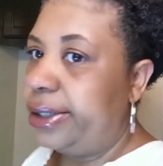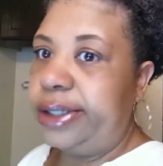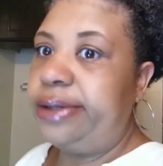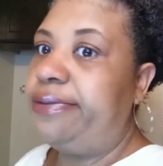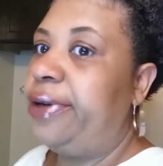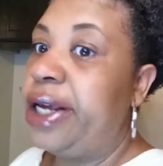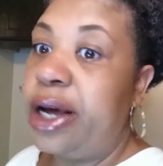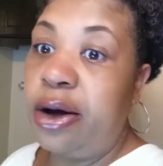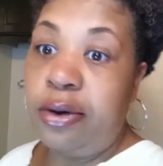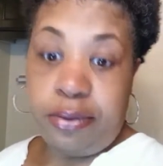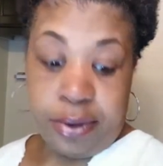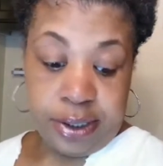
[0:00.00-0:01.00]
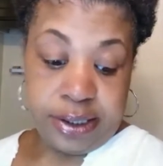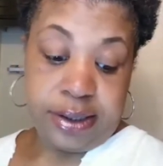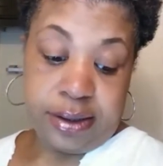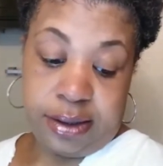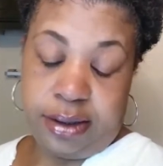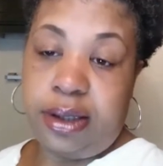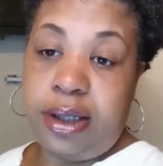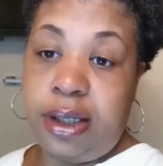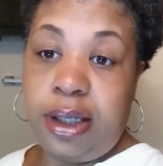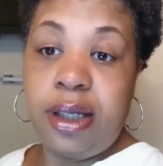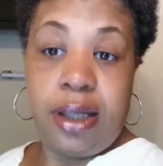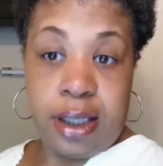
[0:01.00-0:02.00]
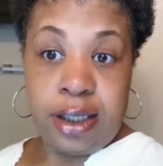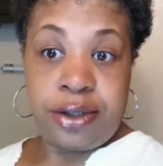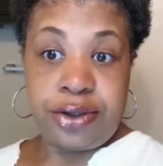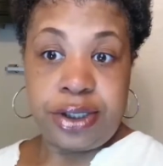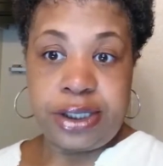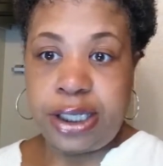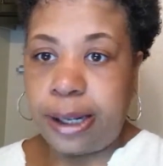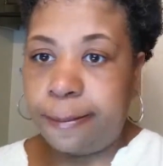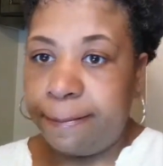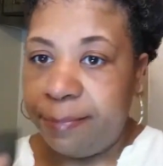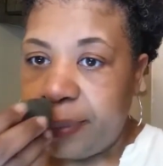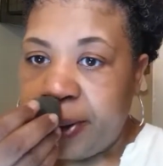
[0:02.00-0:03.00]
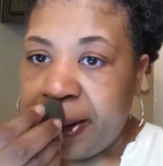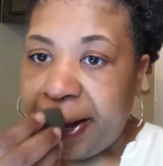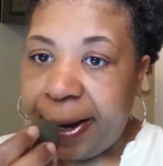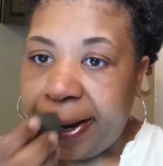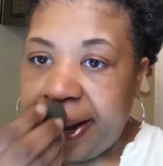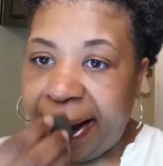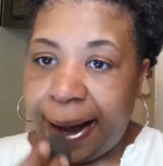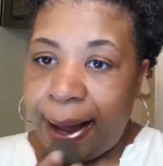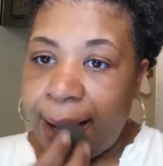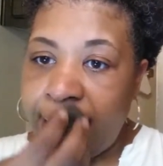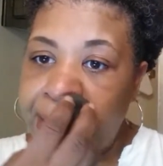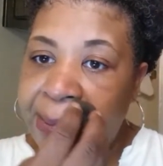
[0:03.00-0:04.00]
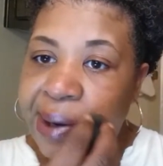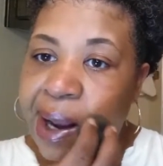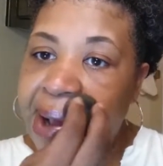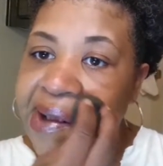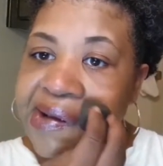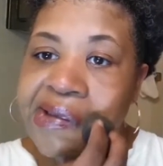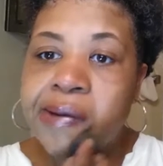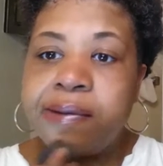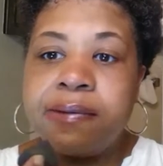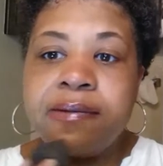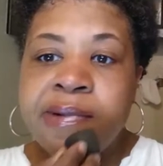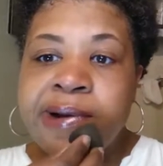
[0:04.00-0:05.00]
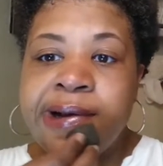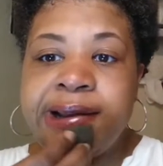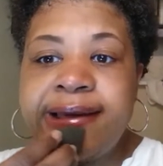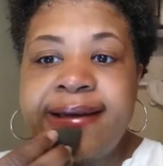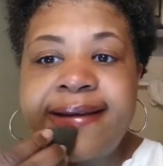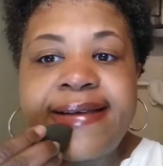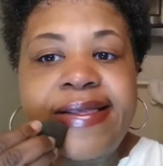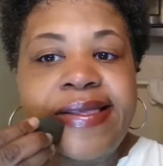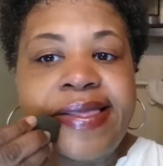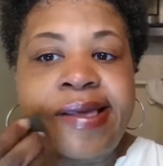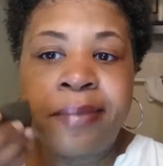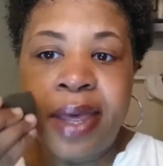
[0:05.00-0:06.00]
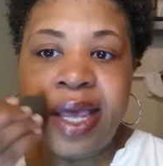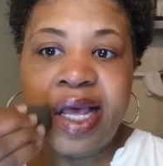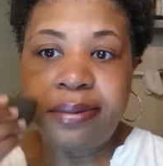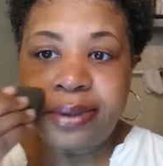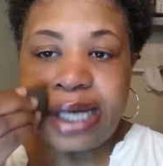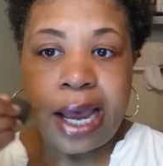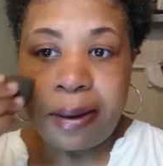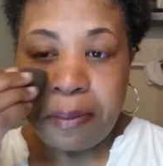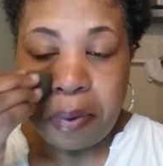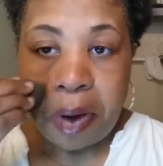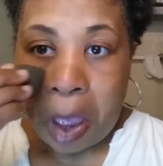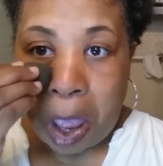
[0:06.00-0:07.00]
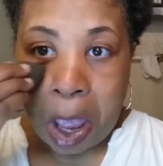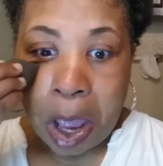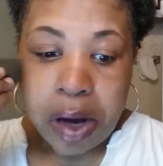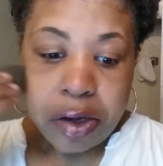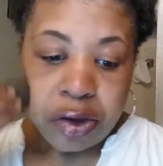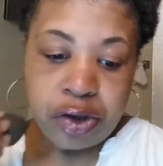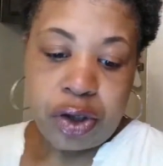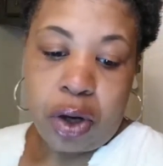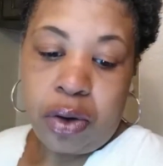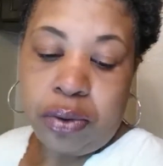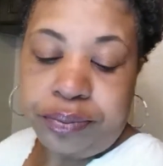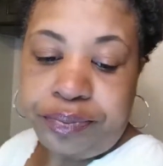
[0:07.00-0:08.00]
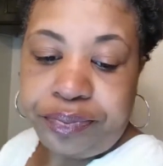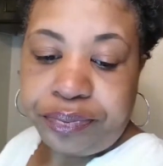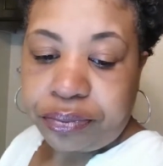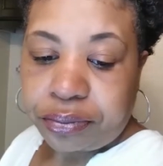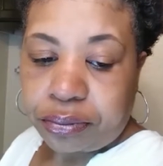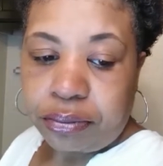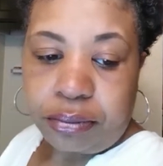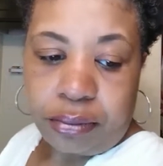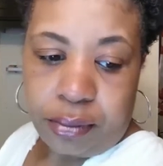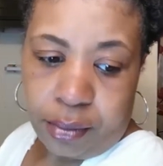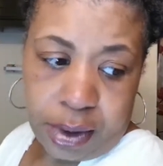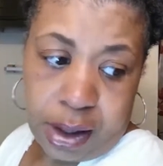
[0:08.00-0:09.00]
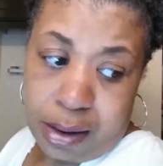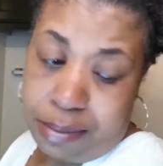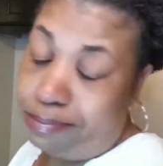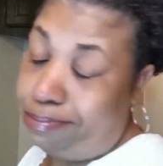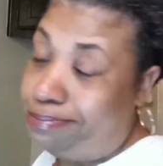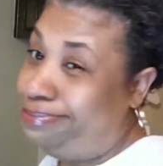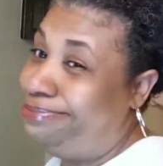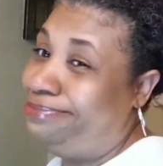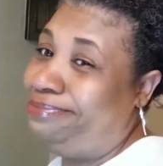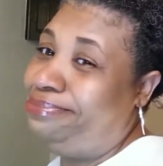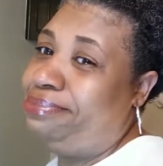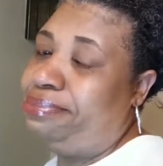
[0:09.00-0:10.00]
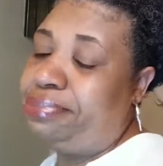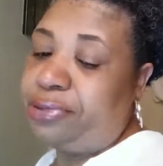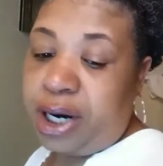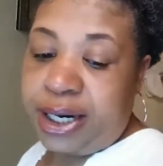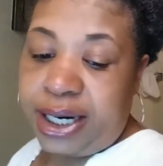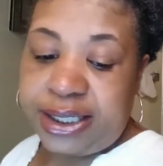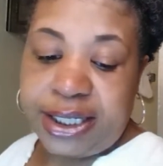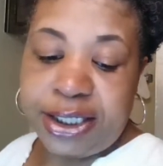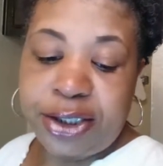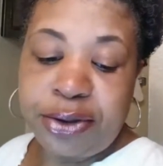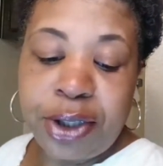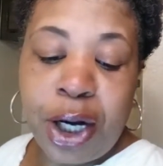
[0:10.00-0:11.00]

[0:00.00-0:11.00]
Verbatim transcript: This video was interesting. Now, I am not really the makeup type, so don't try not to get too